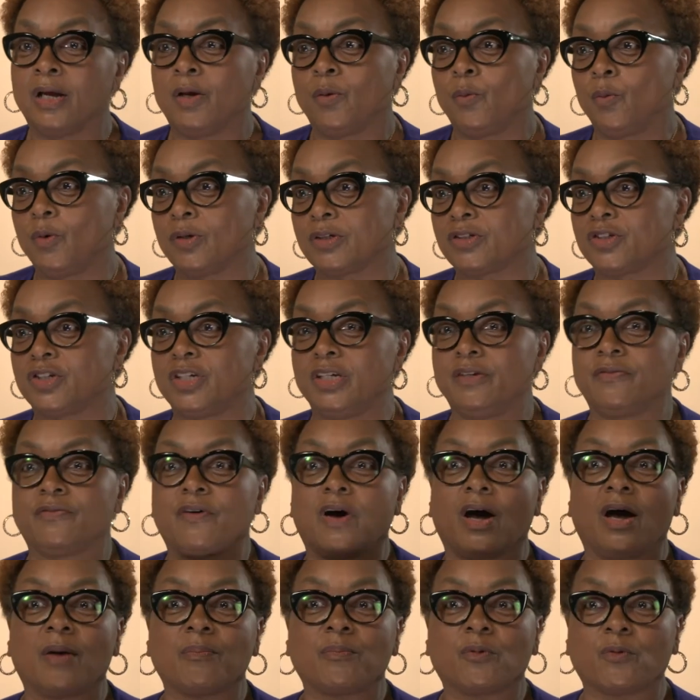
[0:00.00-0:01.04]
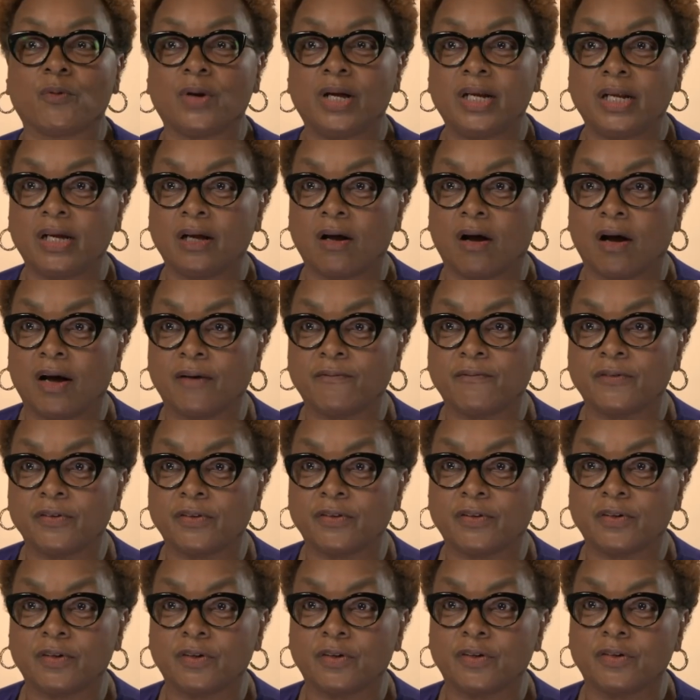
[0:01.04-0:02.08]
we're chief operating
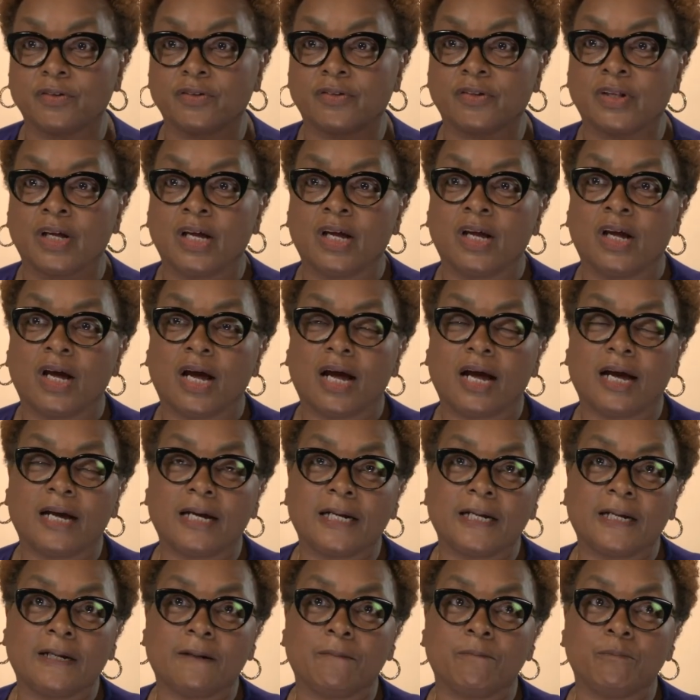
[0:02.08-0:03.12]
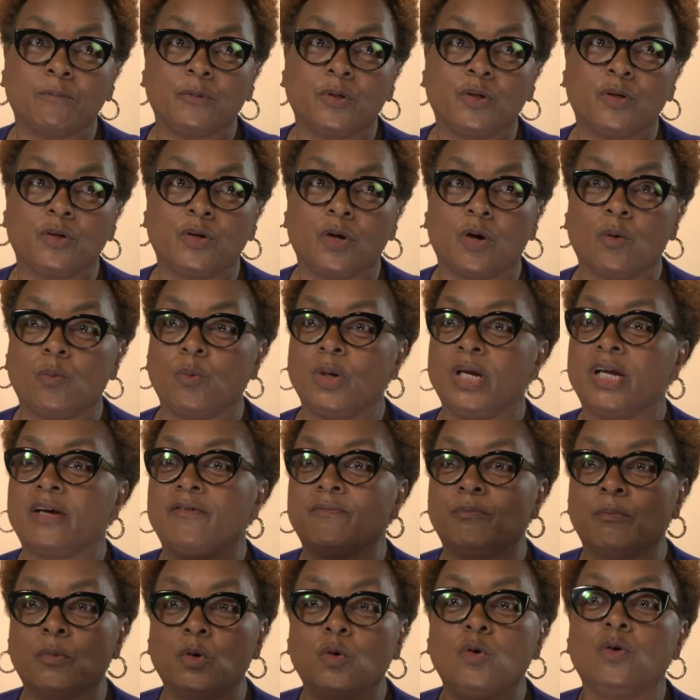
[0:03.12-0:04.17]
officers. You know, we
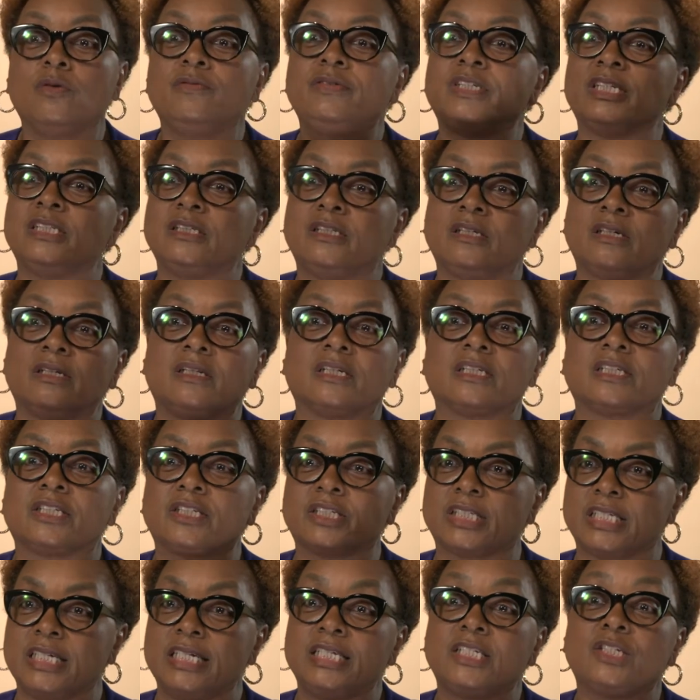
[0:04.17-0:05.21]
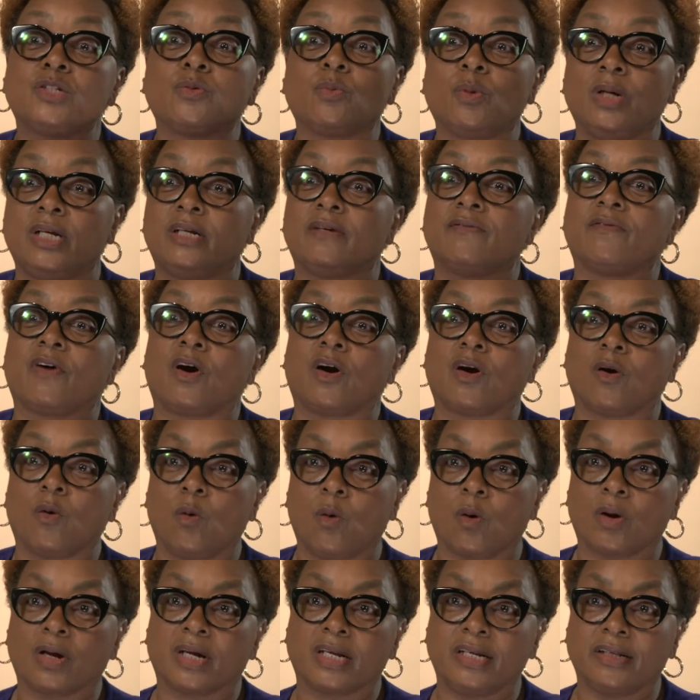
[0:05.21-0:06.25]
have moved into the C-suite of our
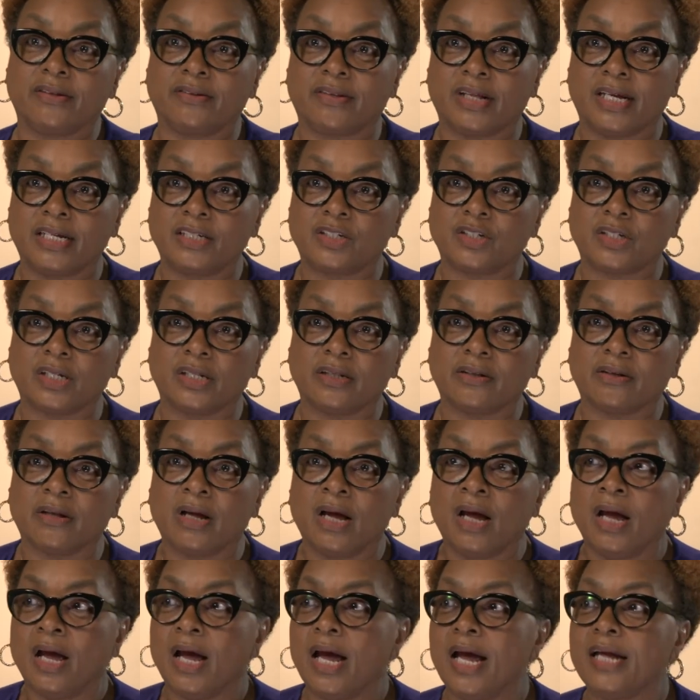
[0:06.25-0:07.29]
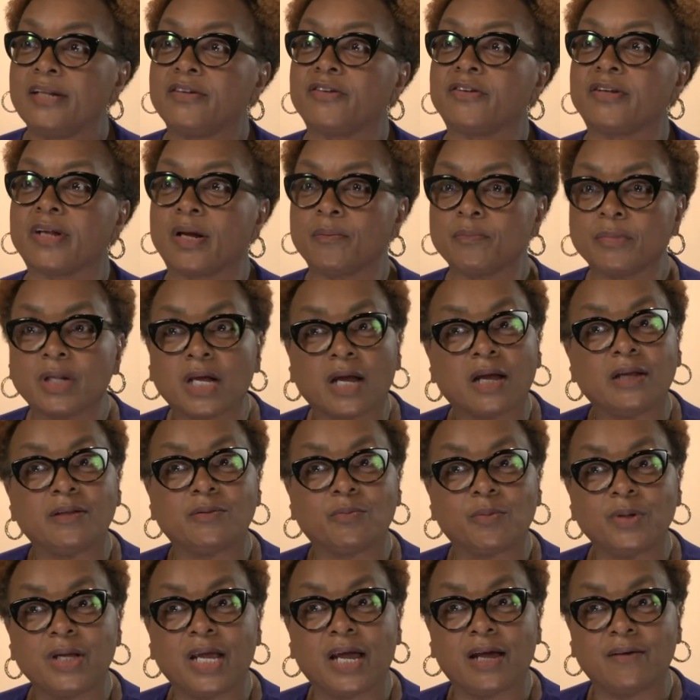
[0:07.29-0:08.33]
organizations. And
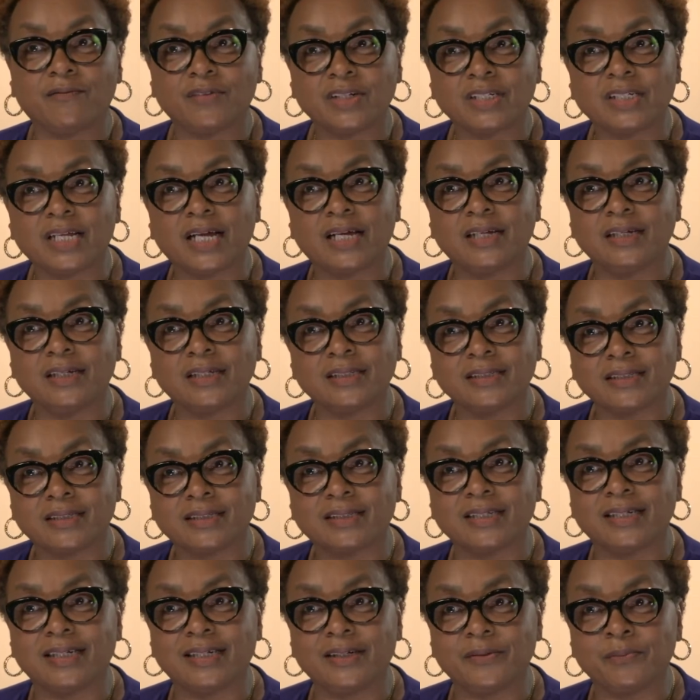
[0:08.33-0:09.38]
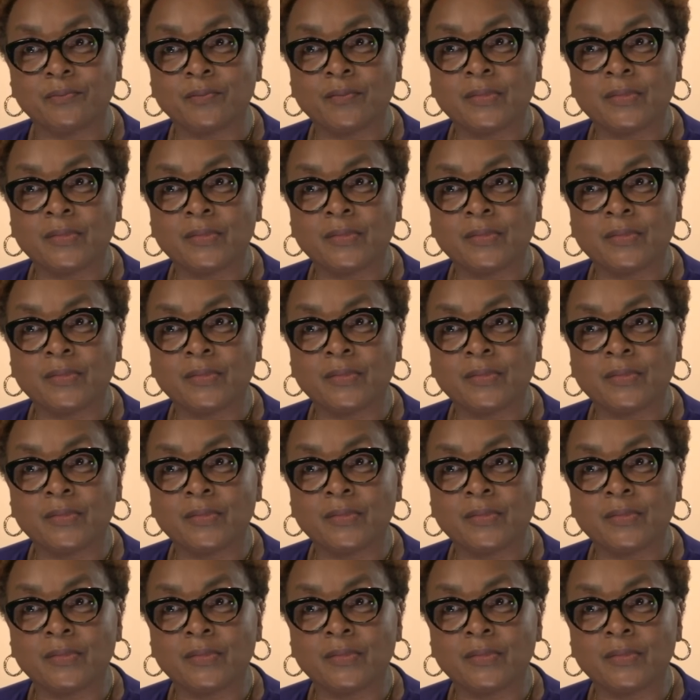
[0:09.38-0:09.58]
sometimes we have a tendency